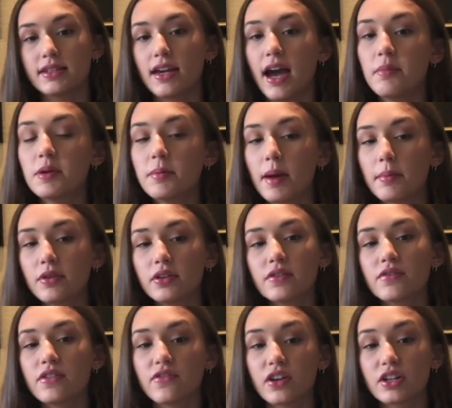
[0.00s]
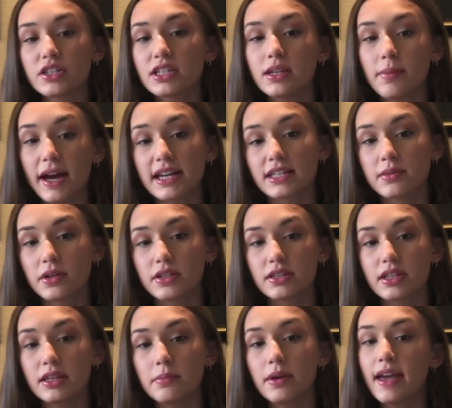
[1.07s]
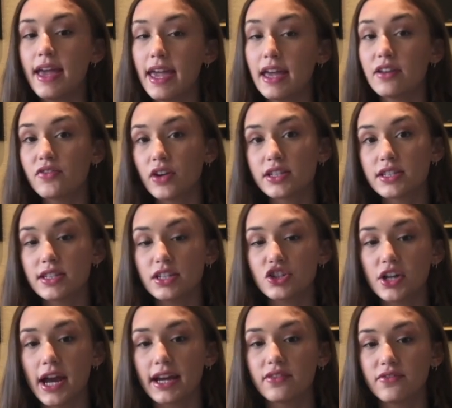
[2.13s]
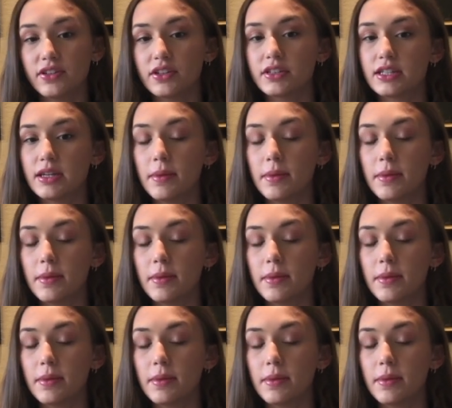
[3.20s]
I'm a member of the varsity basketball team and varsity track and field team,